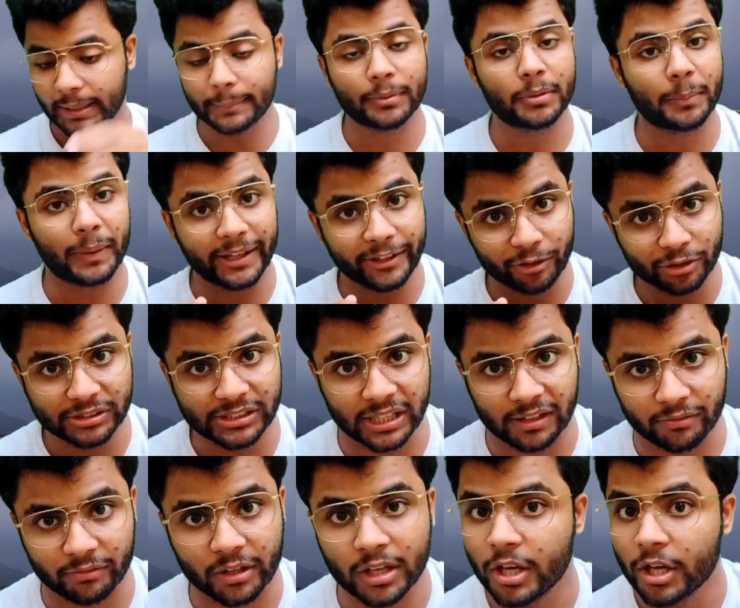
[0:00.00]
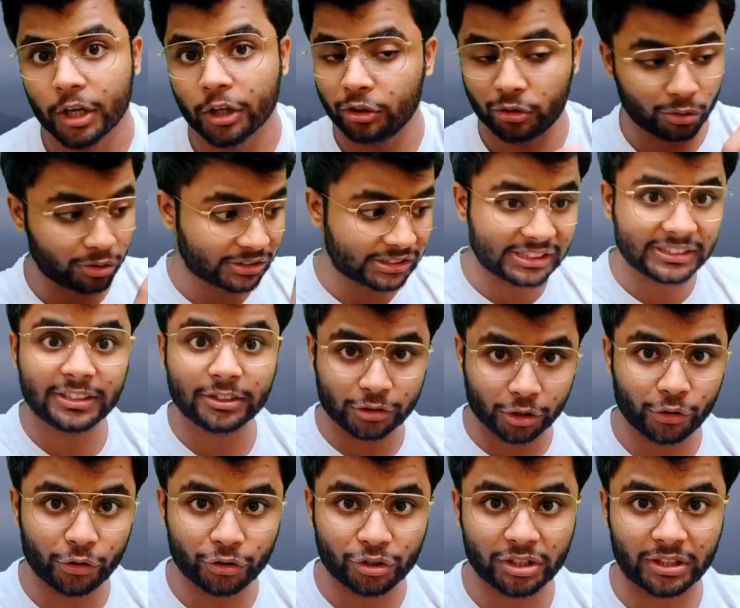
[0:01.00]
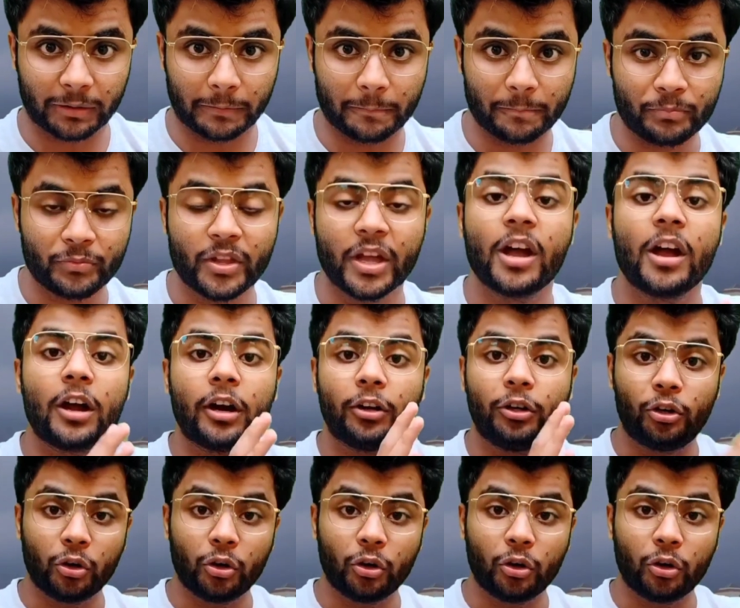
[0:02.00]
Just attempt by yourself. Don't see the solution.